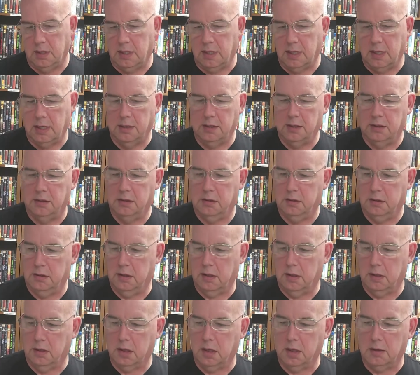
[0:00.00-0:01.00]
and
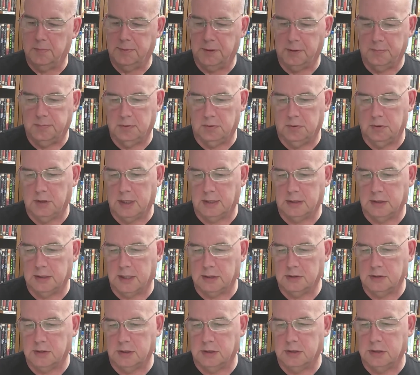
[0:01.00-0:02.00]
a lot of people like to
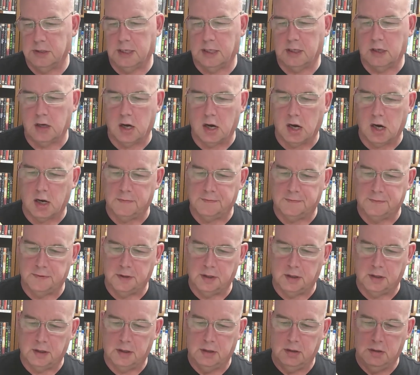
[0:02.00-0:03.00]
actually take off
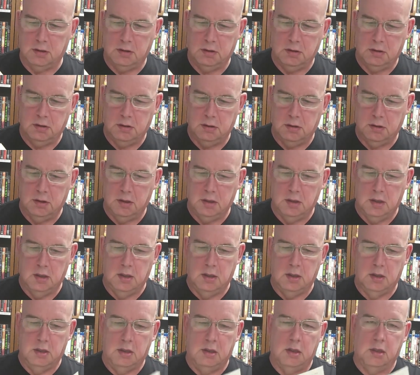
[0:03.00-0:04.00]
the
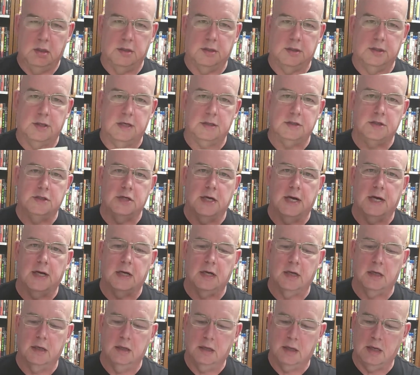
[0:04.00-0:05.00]
dust
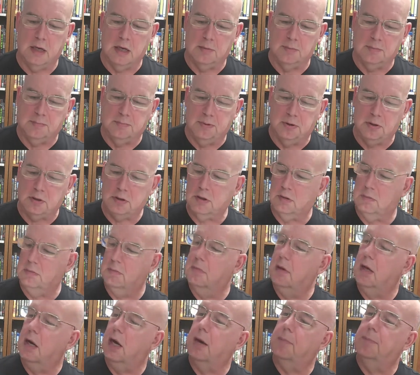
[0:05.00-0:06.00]
jacket and put them
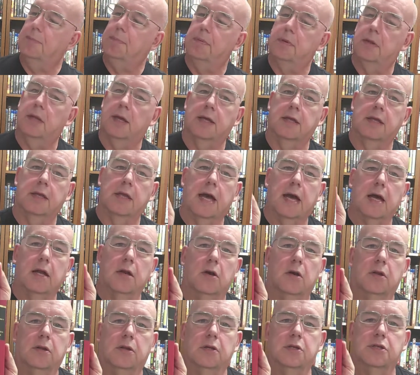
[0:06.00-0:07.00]
up like that
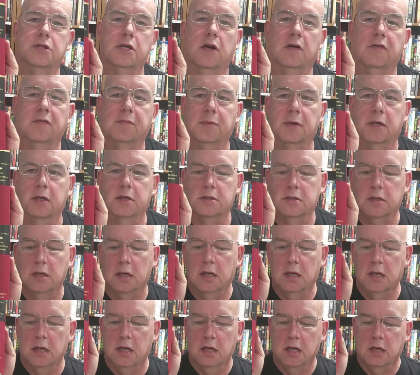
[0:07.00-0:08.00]
on their shelf because
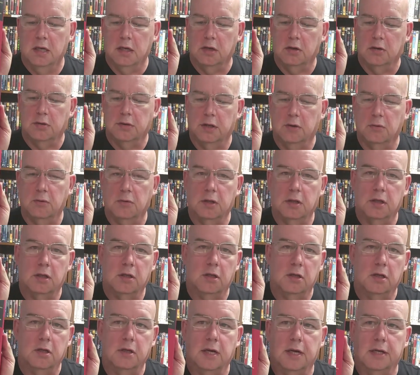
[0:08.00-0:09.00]
they really
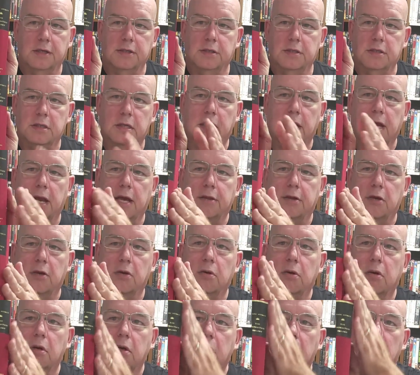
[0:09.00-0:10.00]
look nice together.
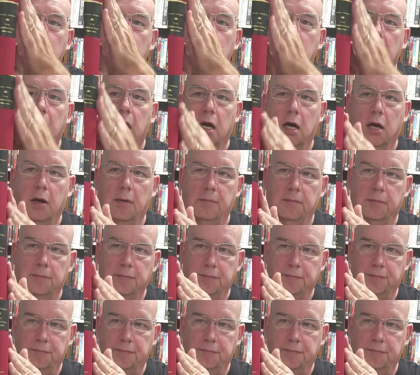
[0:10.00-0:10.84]
Um,